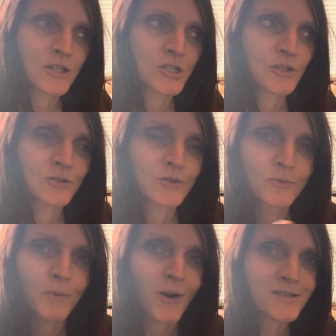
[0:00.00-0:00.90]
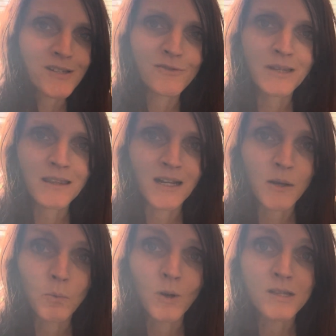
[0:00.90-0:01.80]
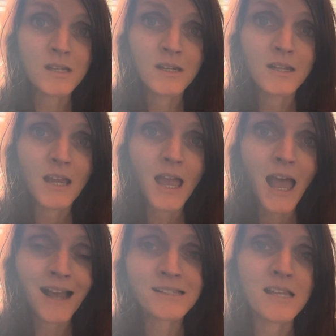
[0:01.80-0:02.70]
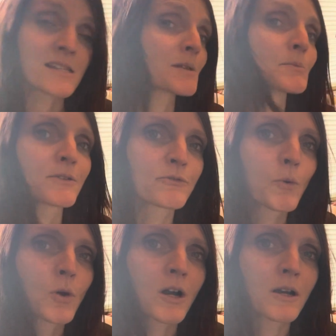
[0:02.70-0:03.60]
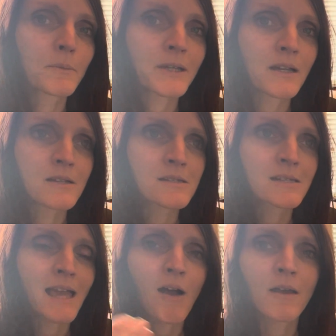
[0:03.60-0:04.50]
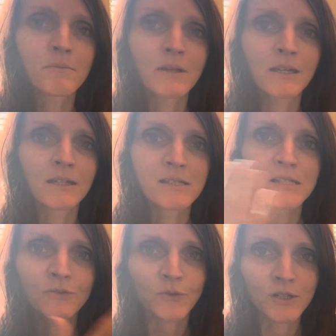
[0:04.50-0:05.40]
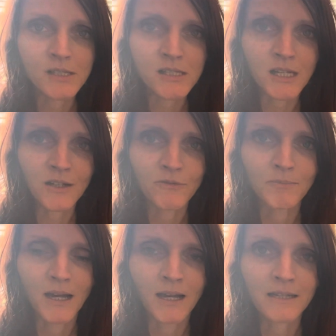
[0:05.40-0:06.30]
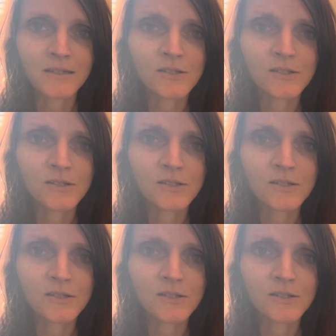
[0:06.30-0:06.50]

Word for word: to parts of me that I wasn't accessing before, because now I'm in a different state of mind.